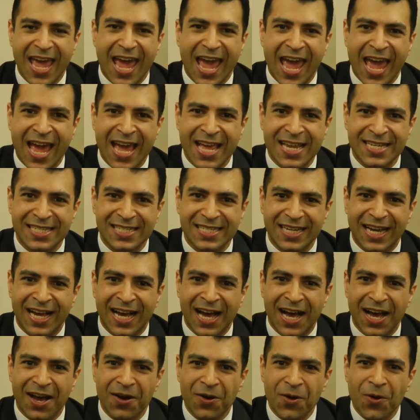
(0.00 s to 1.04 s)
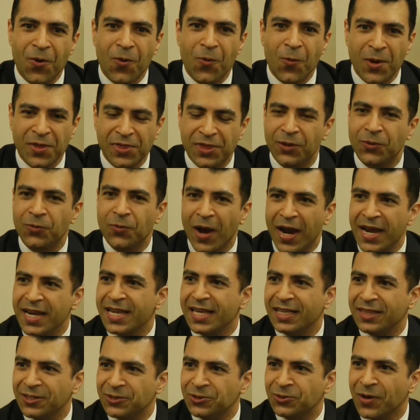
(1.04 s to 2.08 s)
And when they're
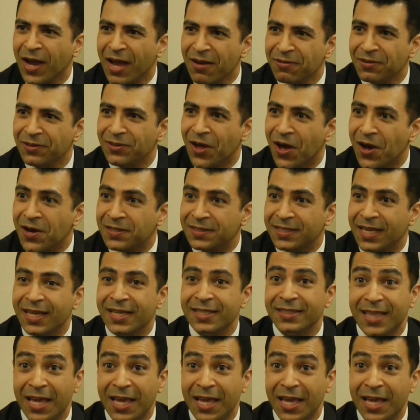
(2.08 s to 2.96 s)
writing their travel logs,